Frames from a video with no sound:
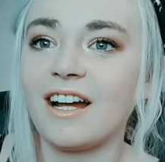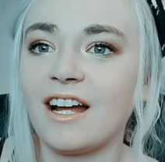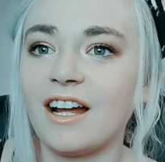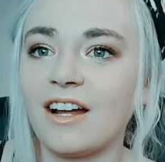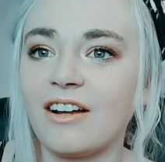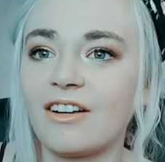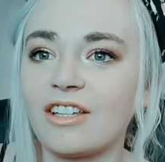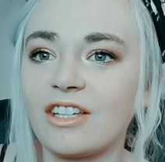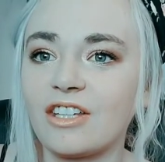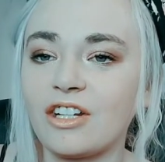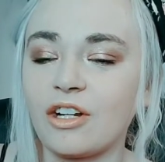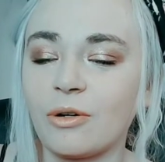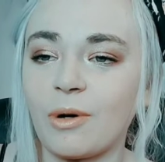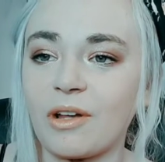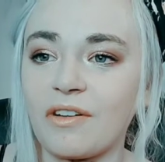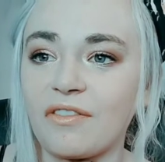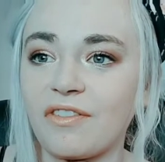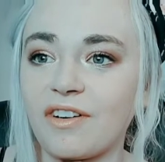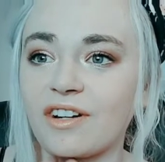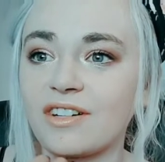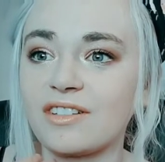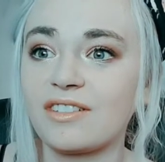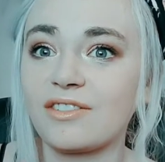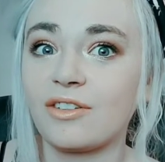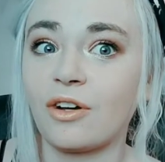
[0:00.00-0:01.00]
you know, my
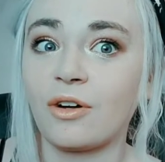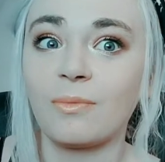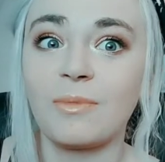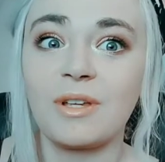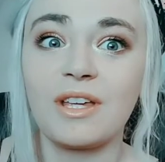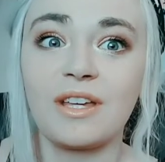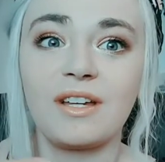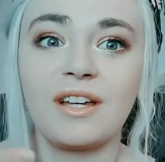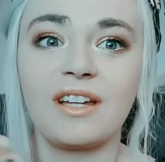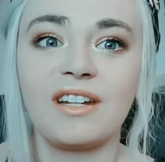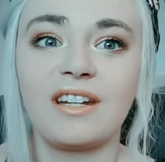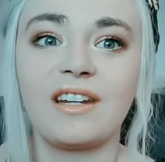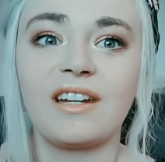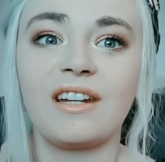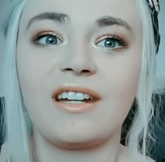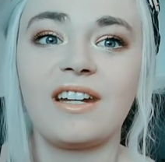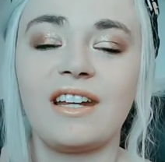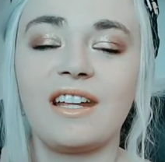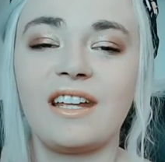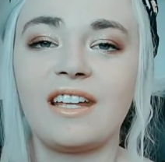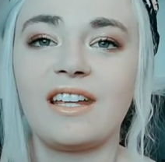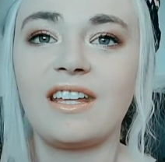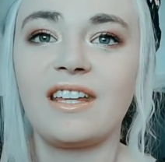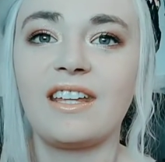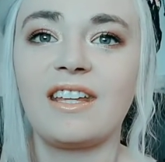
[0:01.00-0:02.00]
friend saw me and
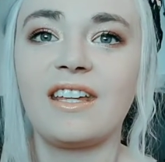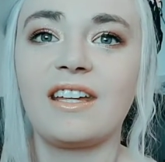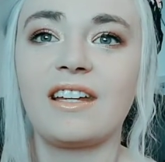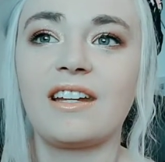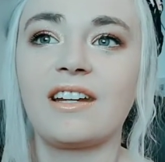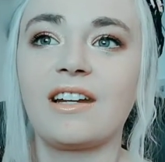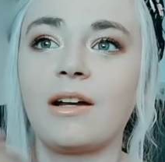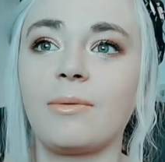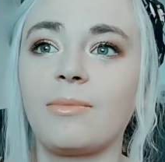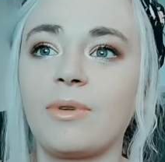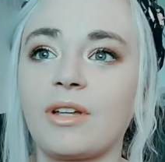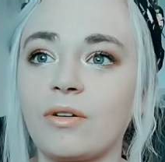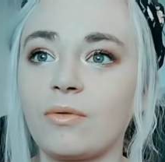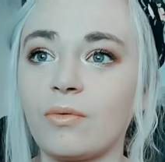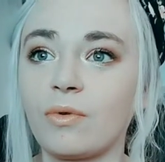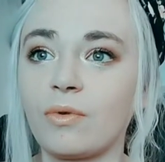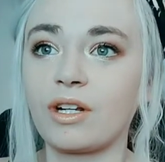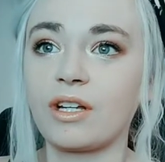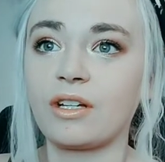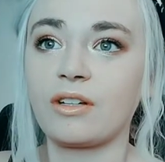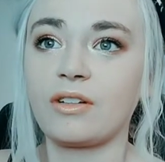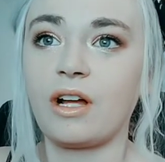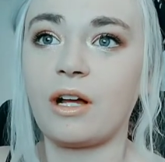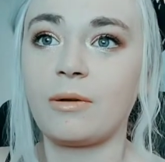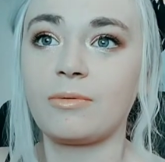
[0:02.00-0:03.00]
he ended up, like,
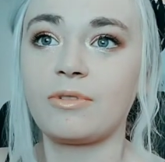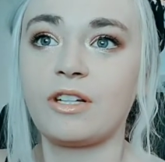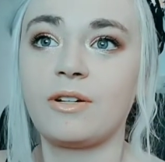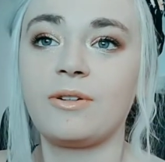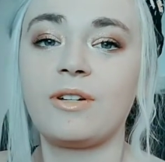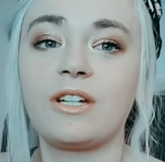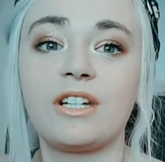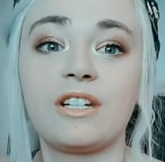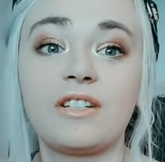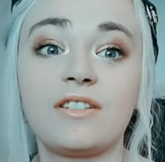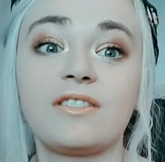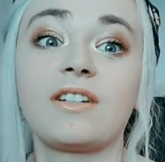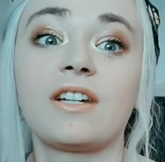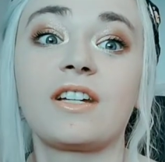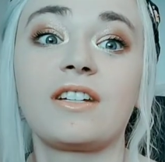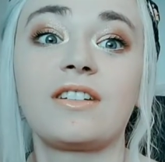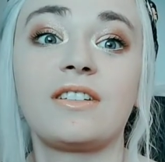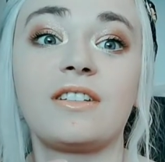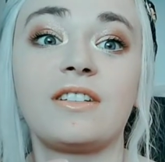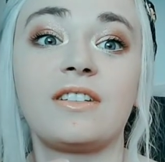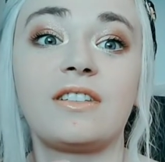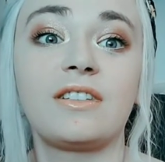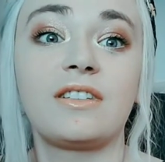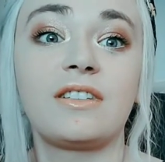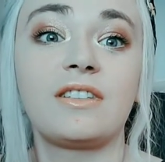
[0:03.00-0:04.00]
running up to me. He was like,
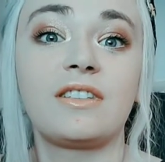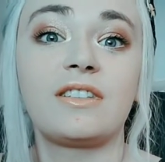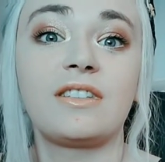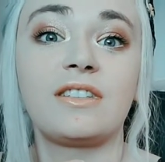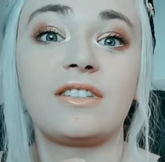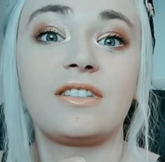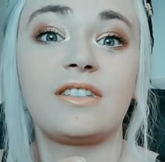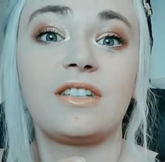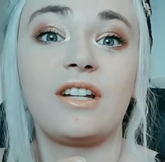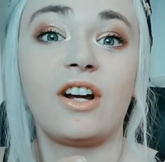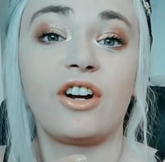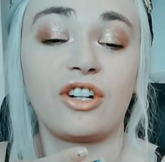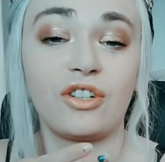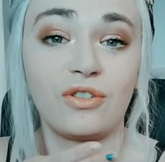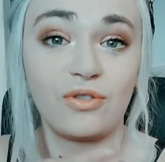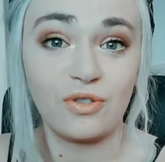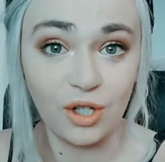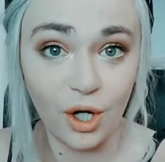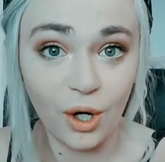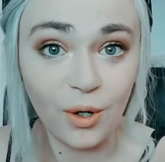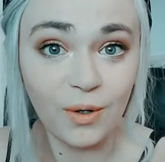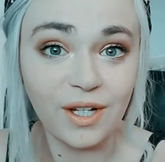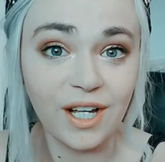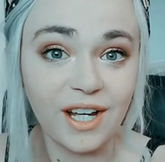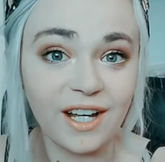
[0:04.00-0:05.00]
are you
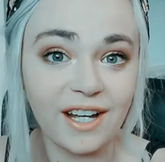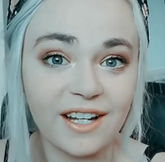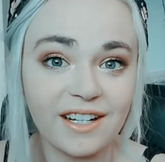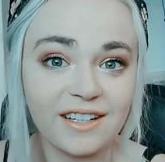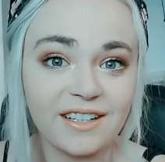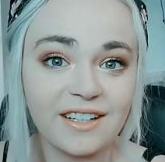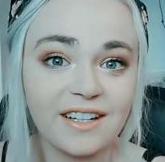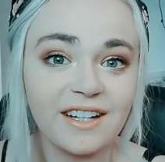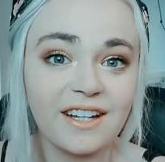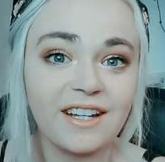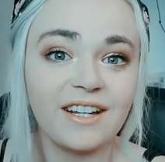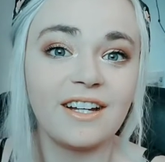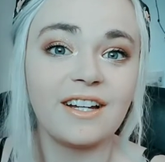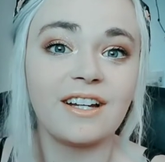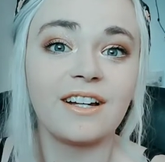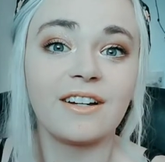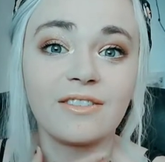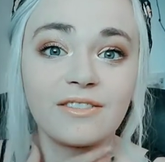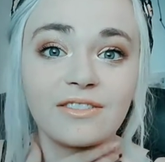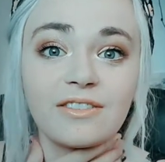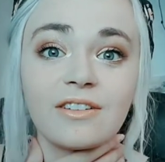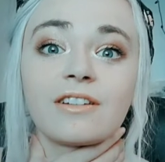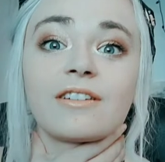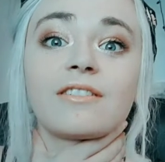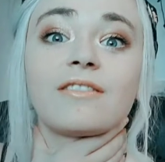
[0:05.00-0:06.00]
choking? And I
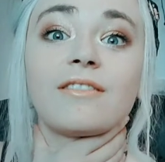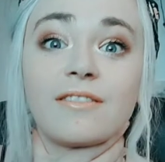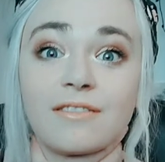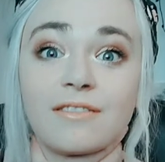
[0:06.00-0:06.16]
was like,